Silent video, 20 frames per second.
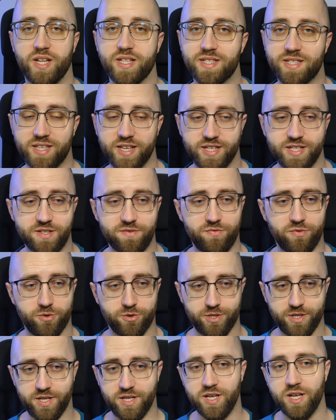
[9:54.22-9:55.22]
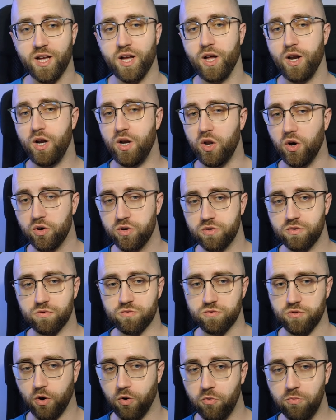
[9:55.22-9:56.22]
that test for the long
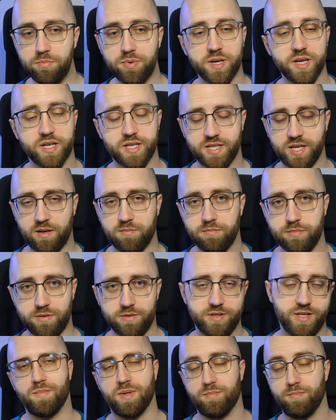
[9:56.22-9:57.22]
rope example.